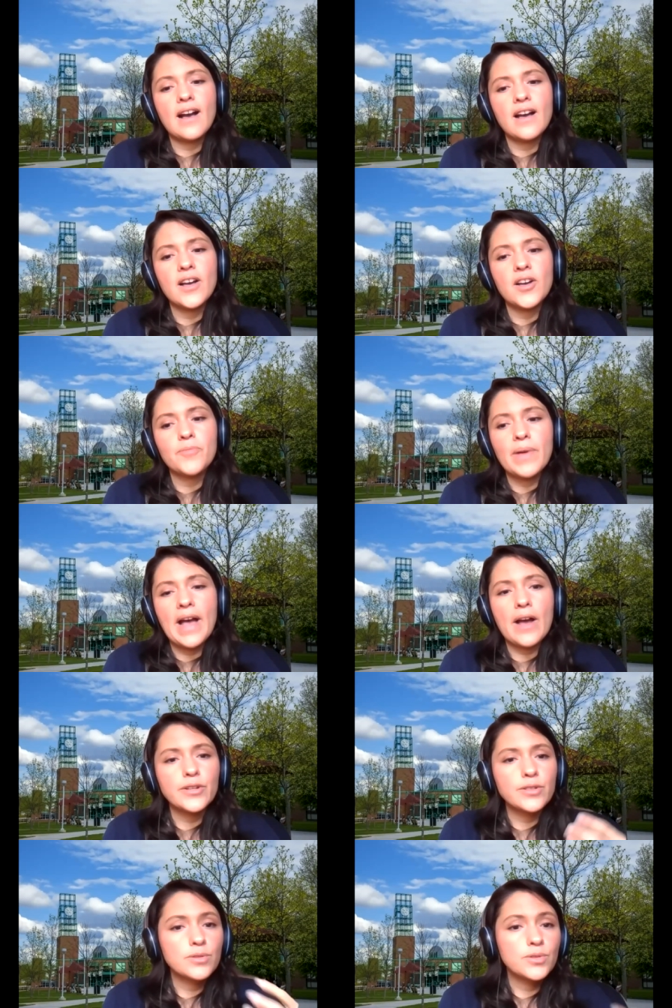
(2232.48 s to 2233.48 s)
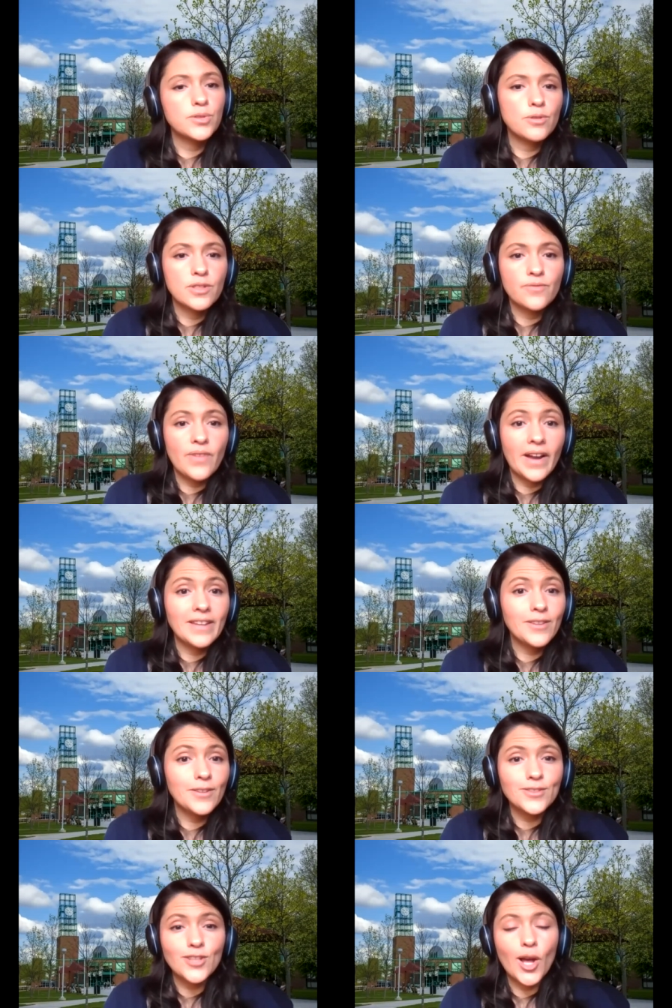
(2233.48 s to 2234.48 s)
Um, how do students find
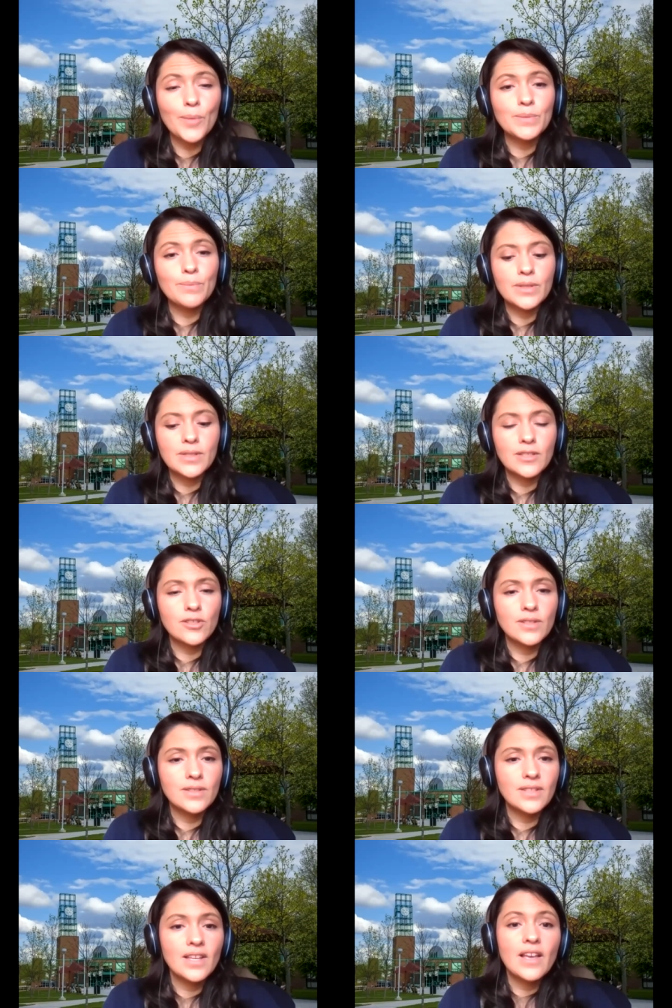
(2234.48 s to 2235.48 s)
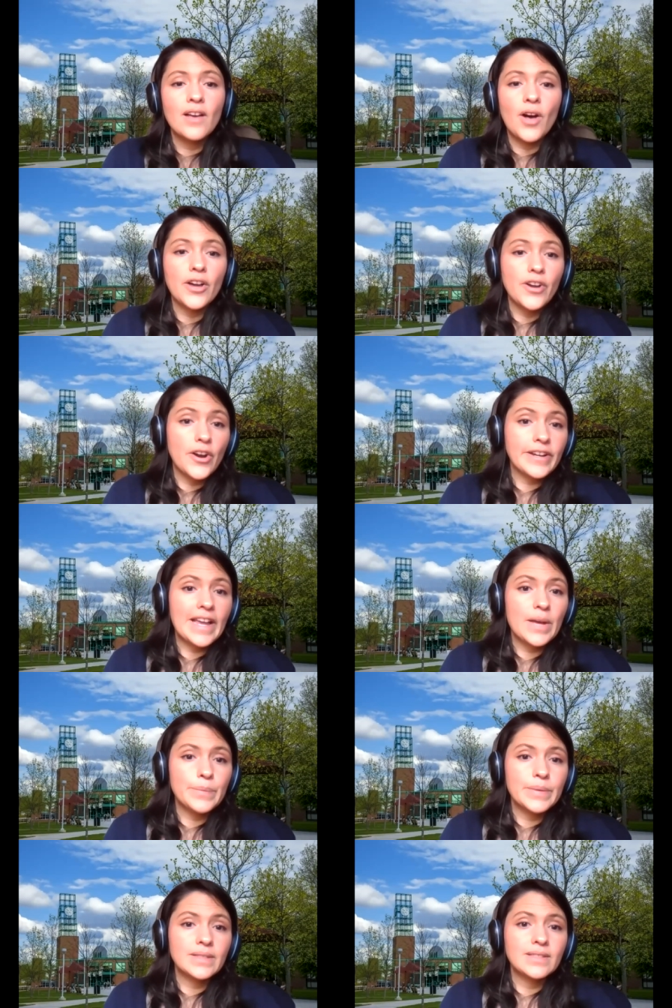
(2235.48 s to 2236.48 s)
those jobs and positions? On our
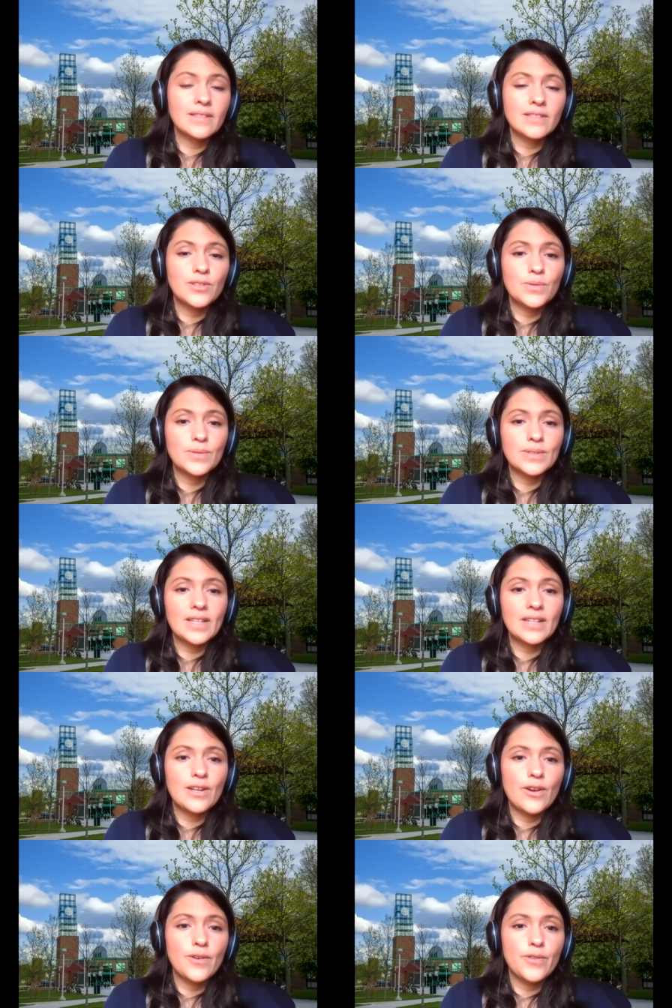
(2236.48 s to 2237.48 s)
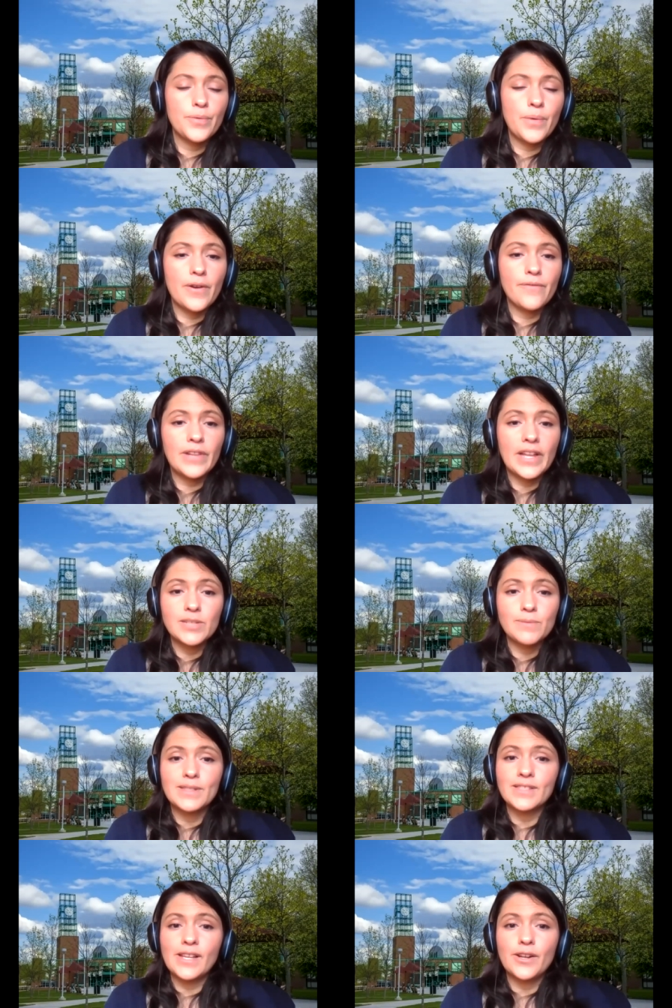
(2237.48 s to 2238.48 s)
campus, students can go through our
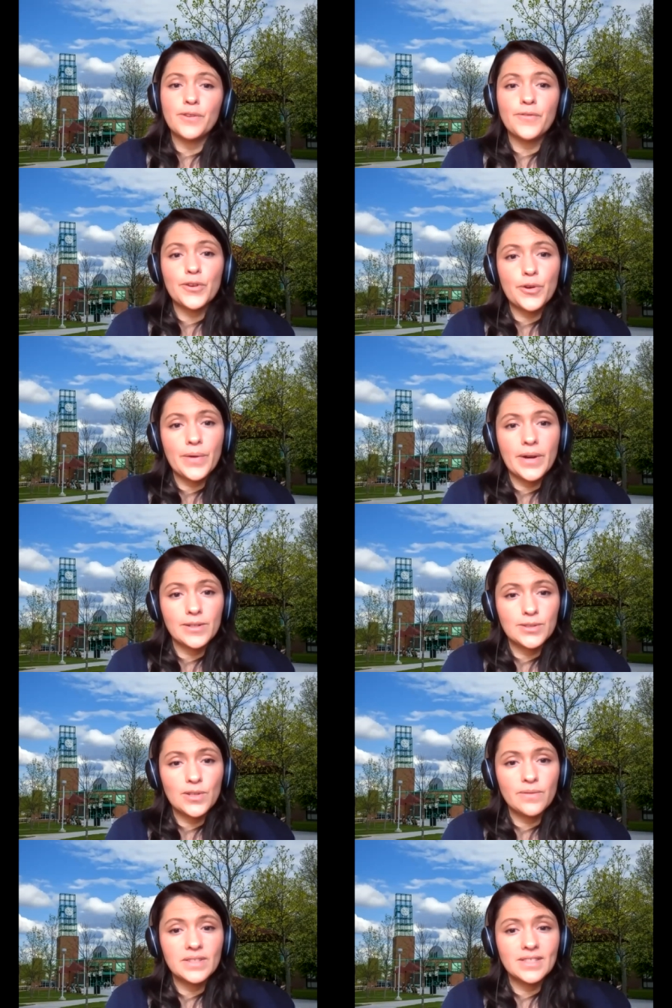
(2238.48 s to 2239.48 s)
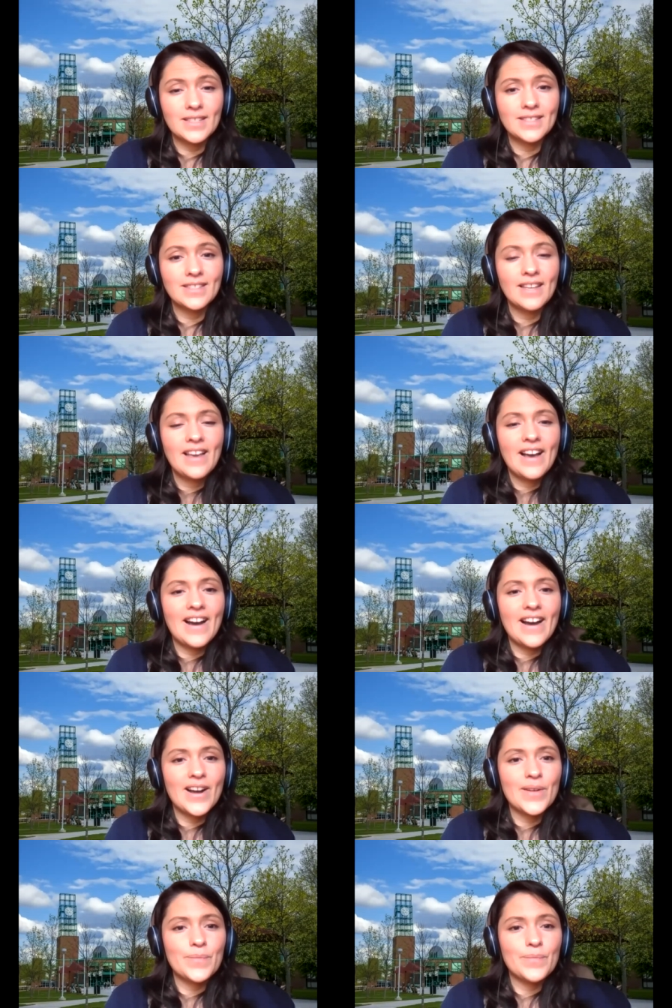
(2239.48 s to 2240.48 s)
Fleischmann Center for Career Services.
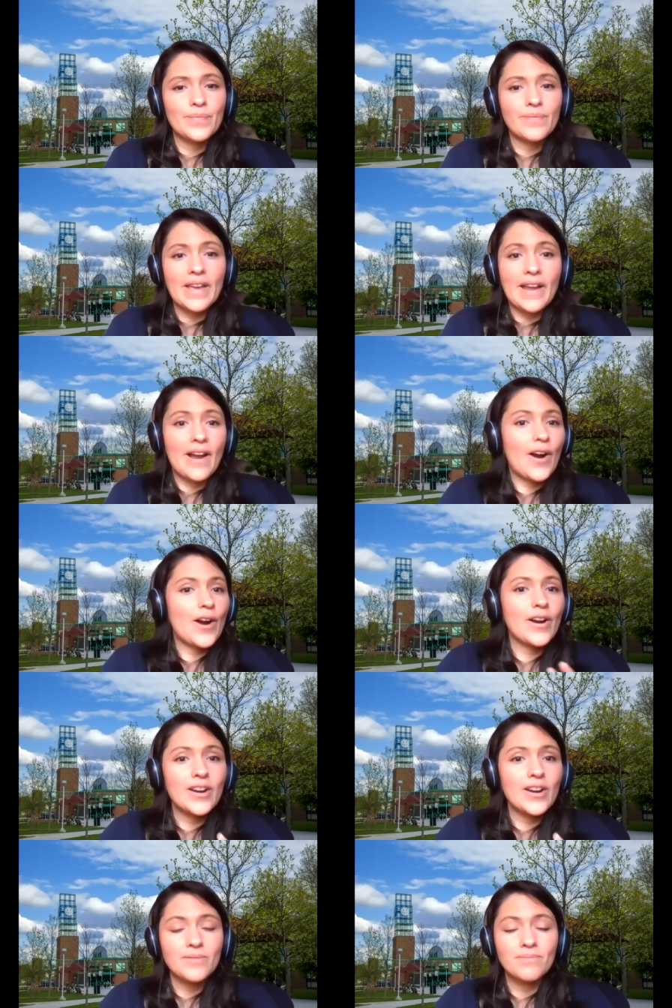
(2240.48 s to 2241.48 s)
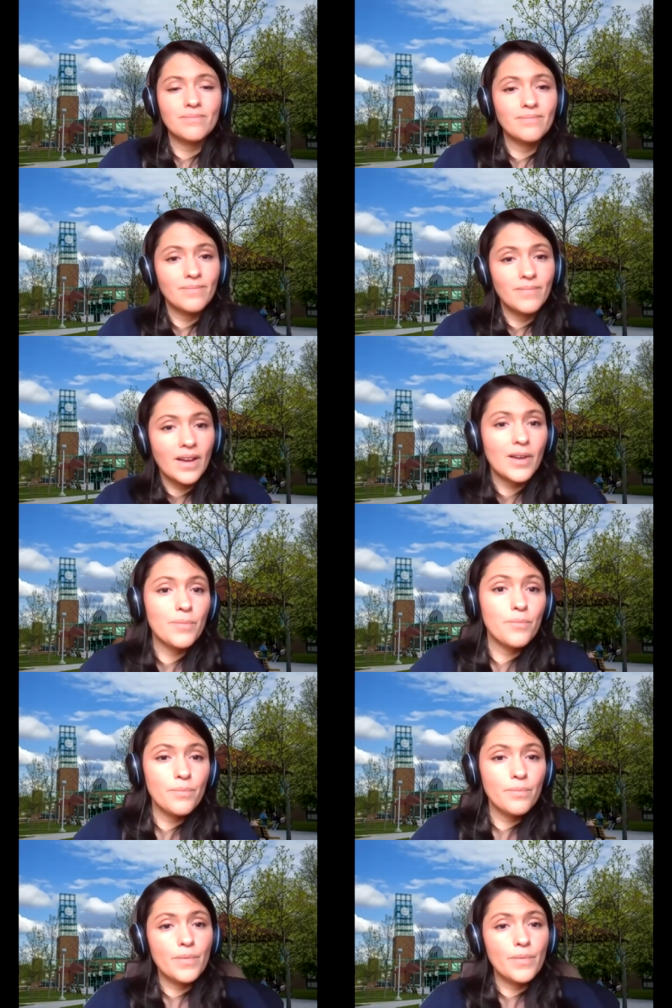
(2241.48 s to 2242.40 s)
Um, they are uh,